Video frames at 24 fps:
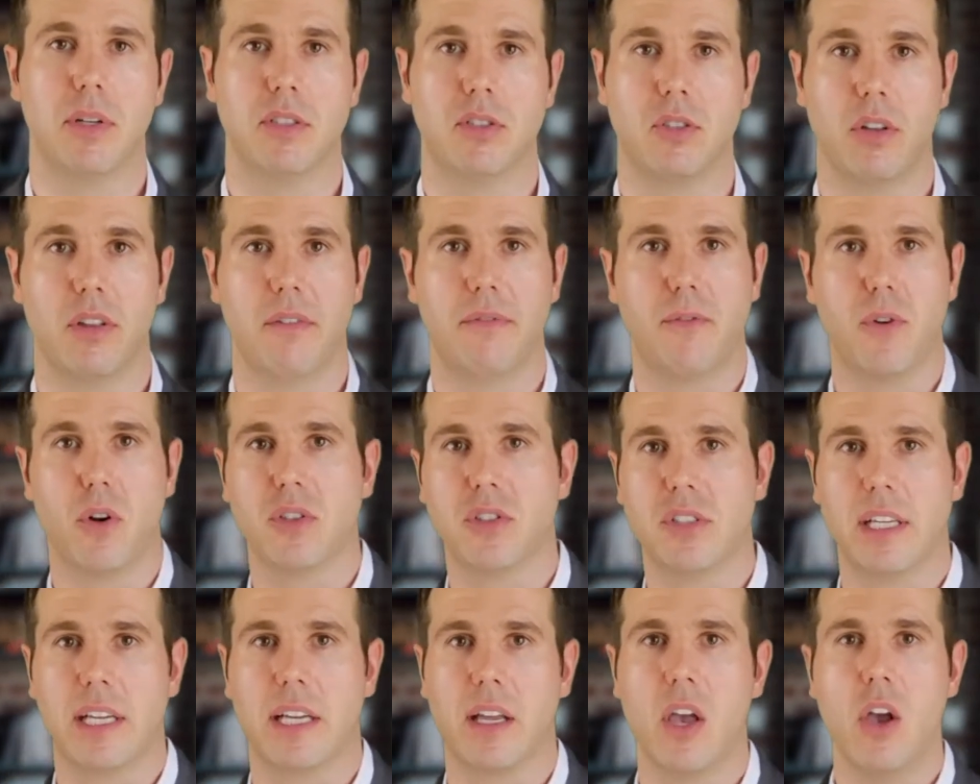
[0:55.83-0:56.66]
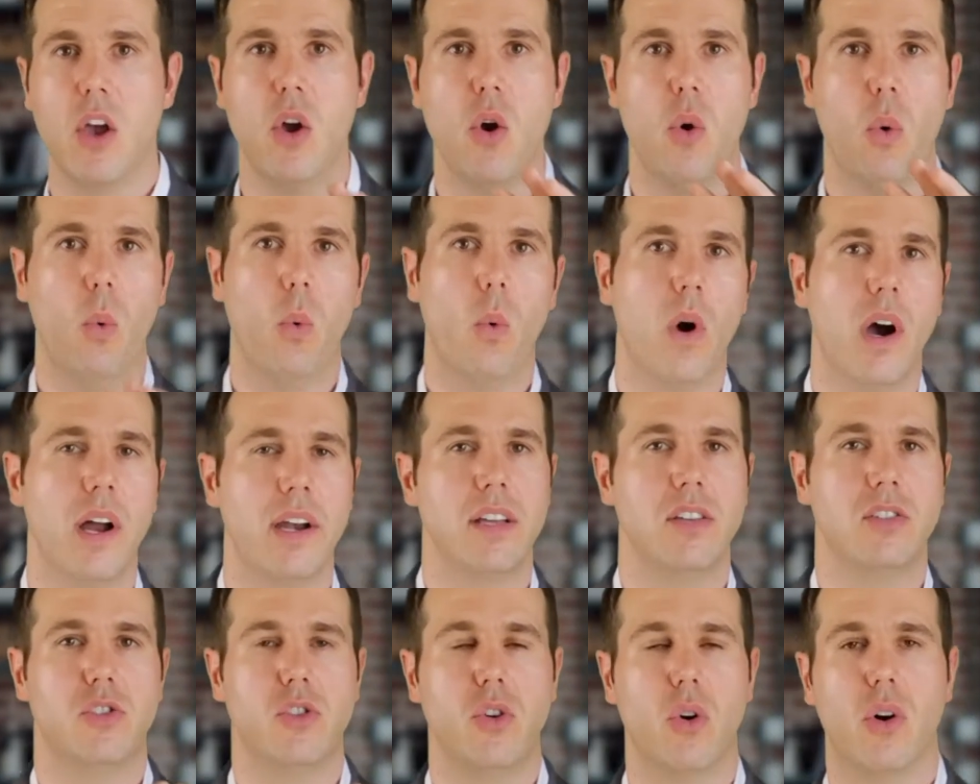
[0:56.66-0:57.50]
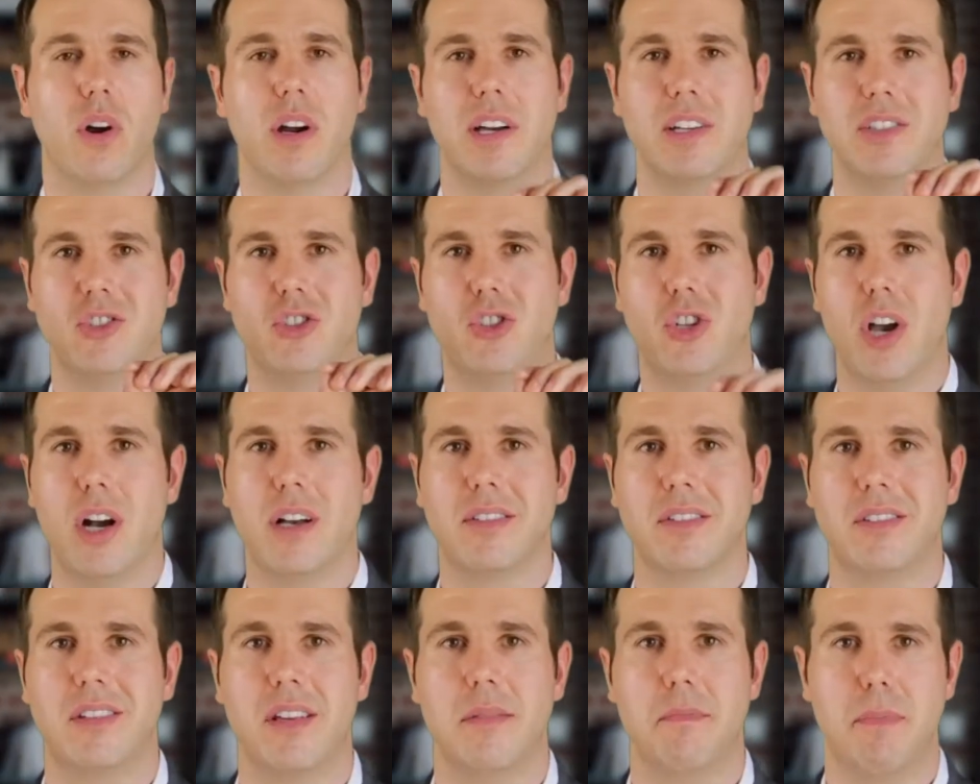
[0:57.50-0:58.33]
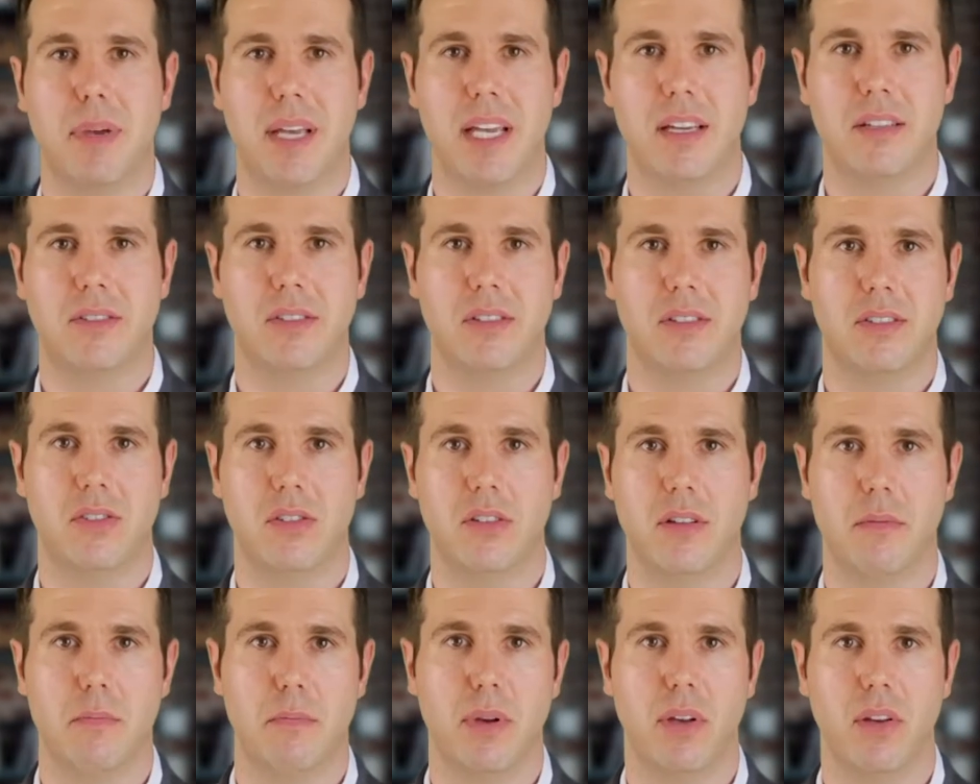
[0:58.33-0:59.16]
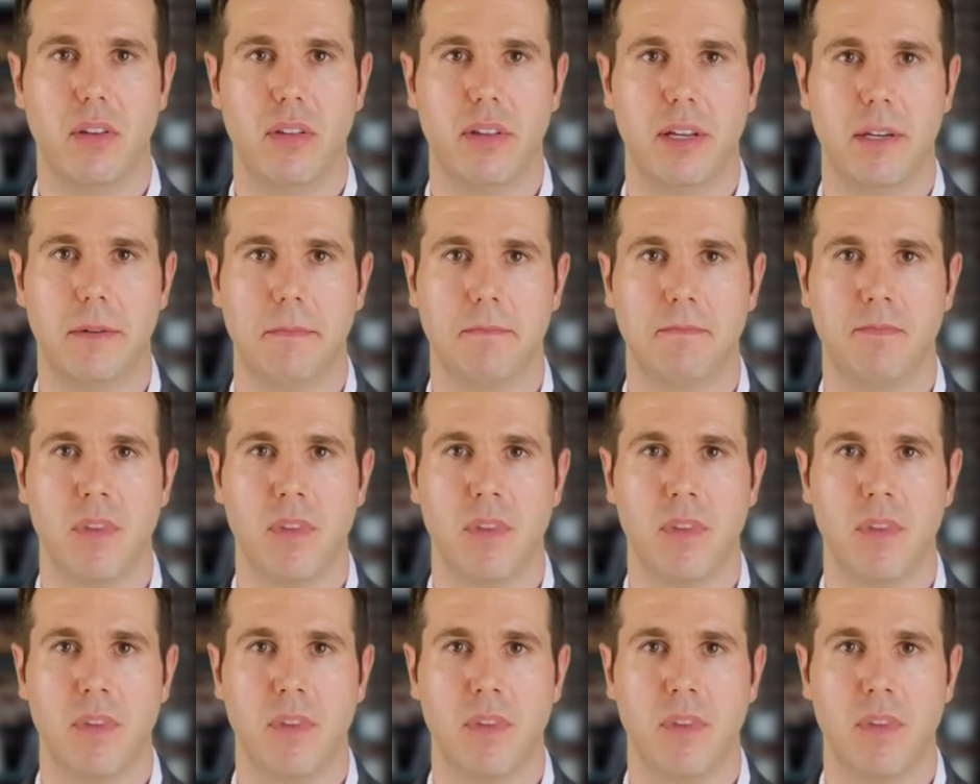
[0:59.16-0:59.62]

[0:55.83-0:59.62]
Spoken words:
So the first thing, what is your adjusted basis in the building?